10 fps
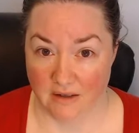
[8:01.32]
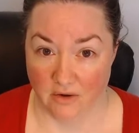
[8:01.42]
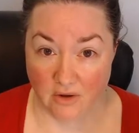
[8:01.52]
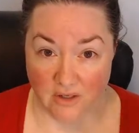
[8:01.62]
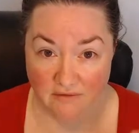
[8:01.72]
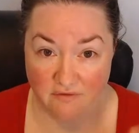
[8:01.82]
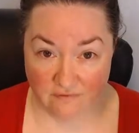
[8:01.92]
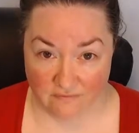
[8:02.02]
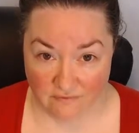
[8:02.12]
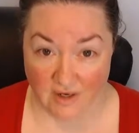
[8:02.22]
you're going to
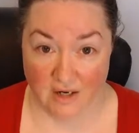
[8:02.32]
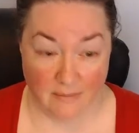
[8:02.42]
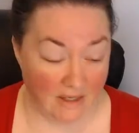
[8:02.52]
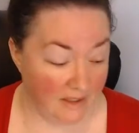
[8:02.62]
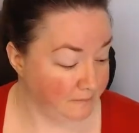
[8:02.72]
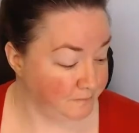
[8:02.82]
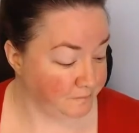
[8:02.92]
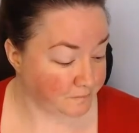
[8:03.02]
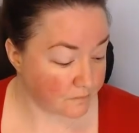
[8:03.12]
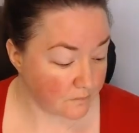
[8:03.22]
forget about it
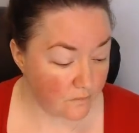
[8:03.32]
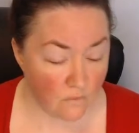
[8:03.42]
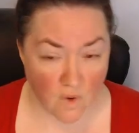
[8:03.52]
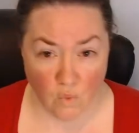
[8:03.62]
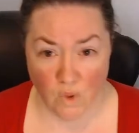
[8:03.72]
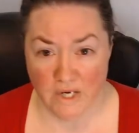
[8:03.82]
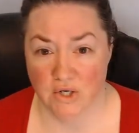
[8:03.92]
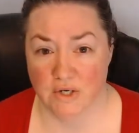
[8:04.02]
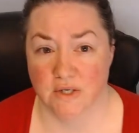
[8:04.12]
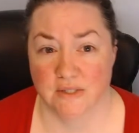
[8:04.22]
when
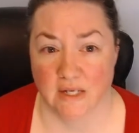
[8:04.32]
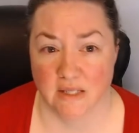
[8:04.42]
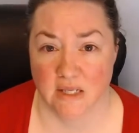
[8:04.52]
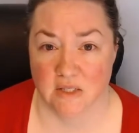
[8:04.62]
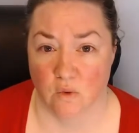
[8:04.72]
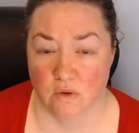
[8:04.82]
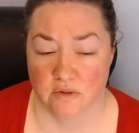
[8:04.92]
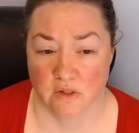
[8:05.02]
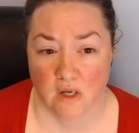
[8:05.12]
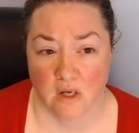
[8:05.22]
you're setting these
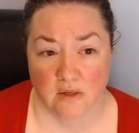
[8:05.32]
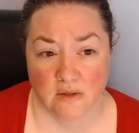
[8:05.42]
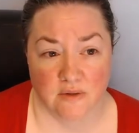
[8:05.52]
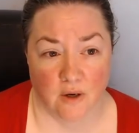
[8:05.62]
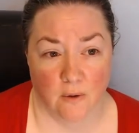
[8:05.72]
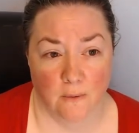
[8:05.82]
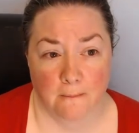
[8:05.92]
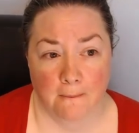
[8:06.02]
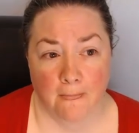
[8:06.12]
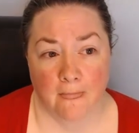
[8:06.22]
quotes. So
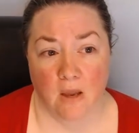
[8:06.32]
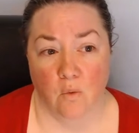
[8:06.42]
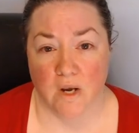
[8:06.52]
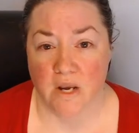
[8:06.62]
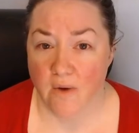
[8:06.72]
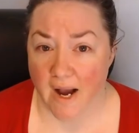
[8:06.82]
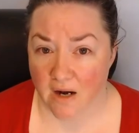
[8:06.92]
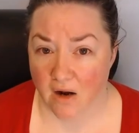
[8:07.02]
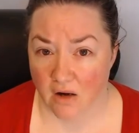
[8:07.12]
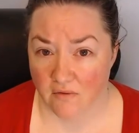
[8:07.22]
when you
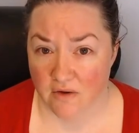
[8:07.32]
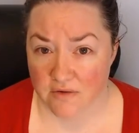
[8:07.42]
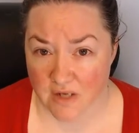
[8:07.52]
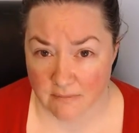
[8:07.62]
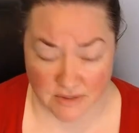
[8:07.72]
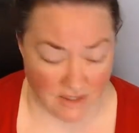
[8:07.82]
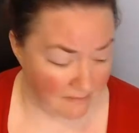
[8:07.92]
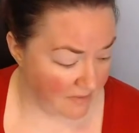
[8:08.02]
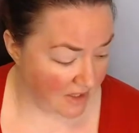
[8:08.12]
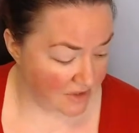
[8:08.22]
add all of those numbers
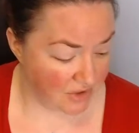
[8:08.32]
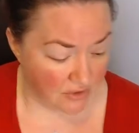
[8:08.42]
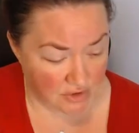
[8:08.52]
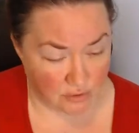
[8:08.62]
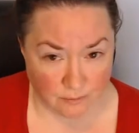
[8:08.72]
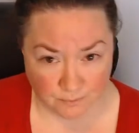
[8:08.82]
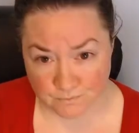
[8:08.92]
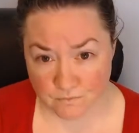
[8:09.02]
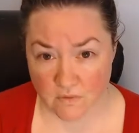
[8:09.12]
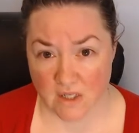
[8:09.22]
up that I showed you
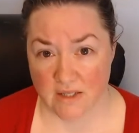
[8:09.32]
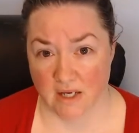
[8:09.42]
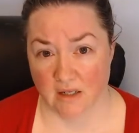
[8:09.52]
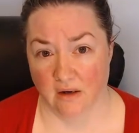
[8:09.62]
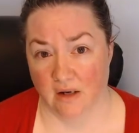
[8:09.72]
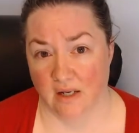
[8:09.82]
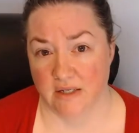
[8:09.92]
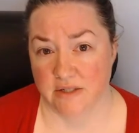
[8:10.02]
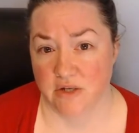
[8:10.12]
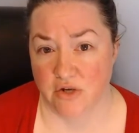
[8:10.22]
in that little
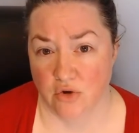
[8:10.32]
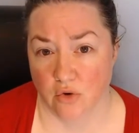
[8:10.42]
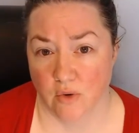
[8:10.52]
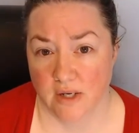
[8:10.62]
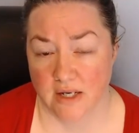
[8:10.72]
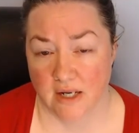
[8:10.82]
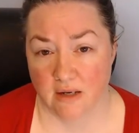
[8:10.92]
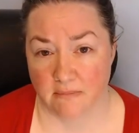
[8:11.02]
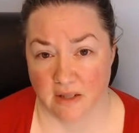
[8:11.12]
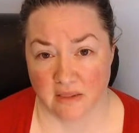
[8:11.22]
list, you're going to get
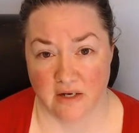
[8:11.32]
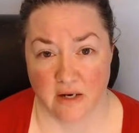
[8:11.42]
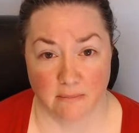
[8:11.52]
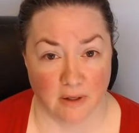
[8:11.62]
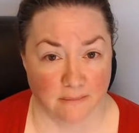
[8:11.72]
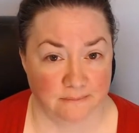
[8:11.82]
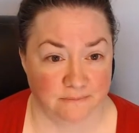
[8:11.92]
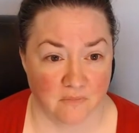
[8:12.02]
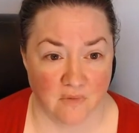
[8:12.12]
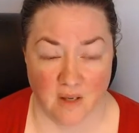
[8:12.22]
a monthly number.
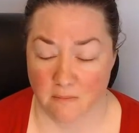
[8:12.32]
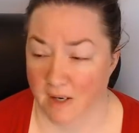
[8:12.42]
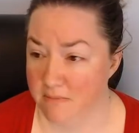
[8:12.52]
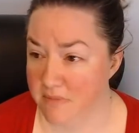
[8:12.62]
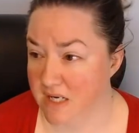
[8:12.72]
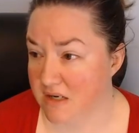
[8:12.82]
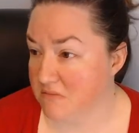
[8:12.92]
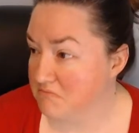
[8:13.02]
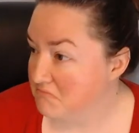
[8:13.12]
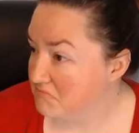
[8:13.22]
It might
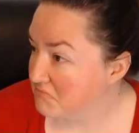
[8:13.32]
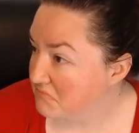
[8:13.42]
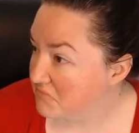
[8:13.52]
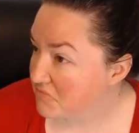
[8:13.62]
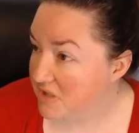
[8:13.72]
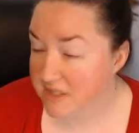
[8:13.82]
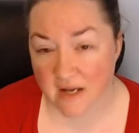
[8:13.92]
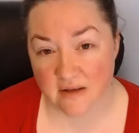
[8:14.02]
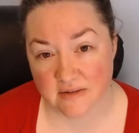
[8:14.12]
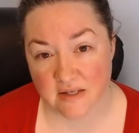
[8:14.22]
be
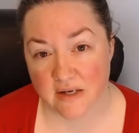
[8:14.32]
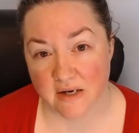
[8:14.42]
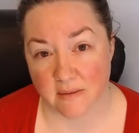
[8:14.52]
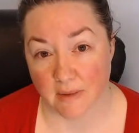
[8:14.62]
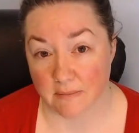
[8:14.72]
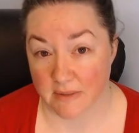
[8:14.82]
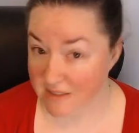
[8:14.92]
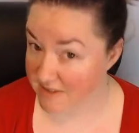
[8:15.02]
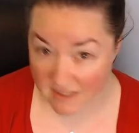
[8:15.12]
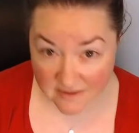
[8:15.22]
3,000, it might
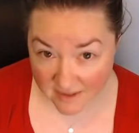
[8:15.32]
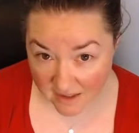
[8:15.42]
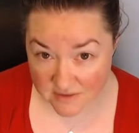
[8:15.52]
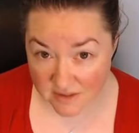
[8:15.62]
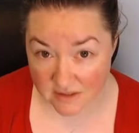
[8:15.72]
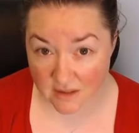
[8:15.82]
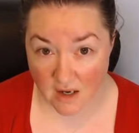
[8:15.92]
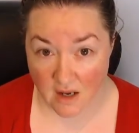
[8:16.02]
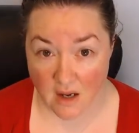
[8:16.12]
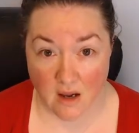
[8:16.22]
be 10,000,
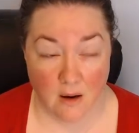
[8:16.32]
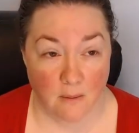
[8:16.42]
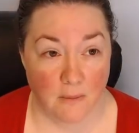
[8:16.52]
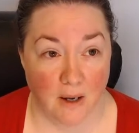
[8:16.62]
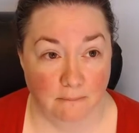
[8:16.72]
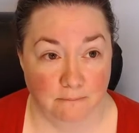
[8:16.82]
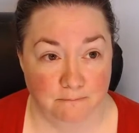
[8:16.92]
but